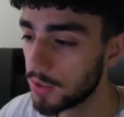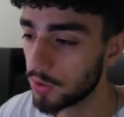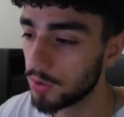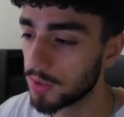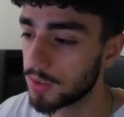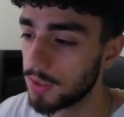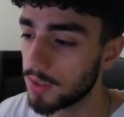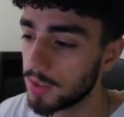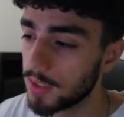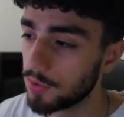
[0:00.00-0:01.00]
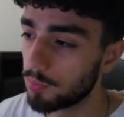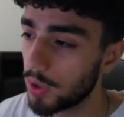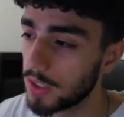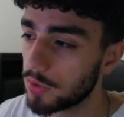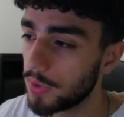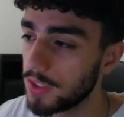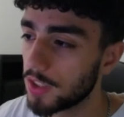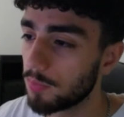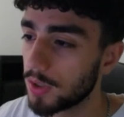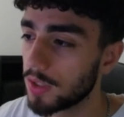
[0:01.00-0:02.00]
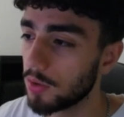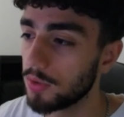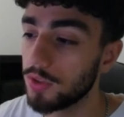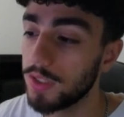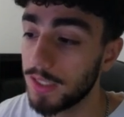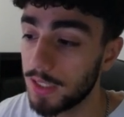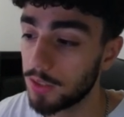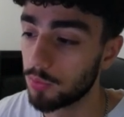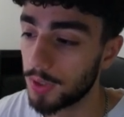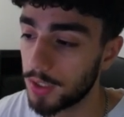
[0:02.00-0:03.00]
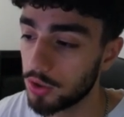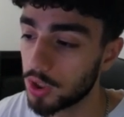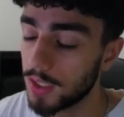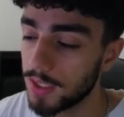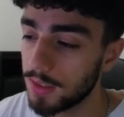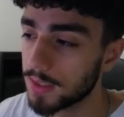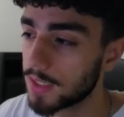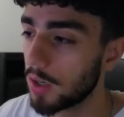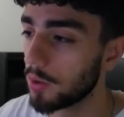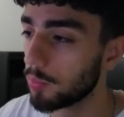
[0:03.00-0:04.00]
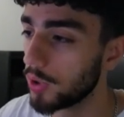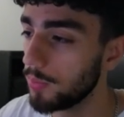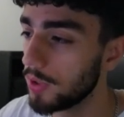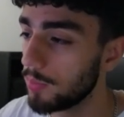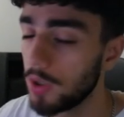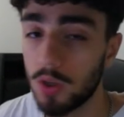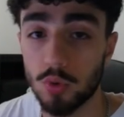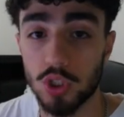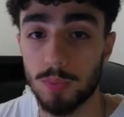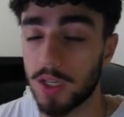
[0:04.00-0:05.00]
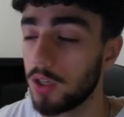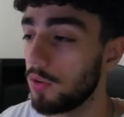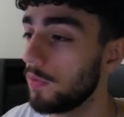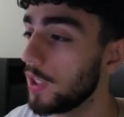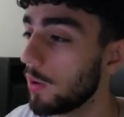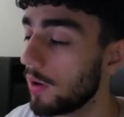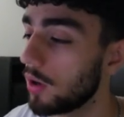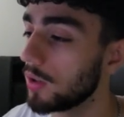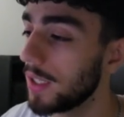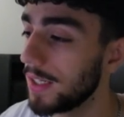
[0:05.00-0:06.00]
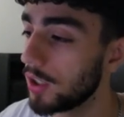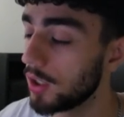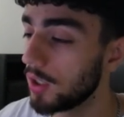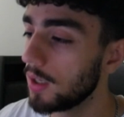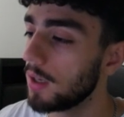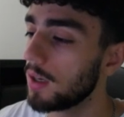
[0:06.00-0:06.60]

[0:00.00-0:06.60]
So you can see in this price range, I've marked out the dealing range, discount and premium, which I'll make another video on later.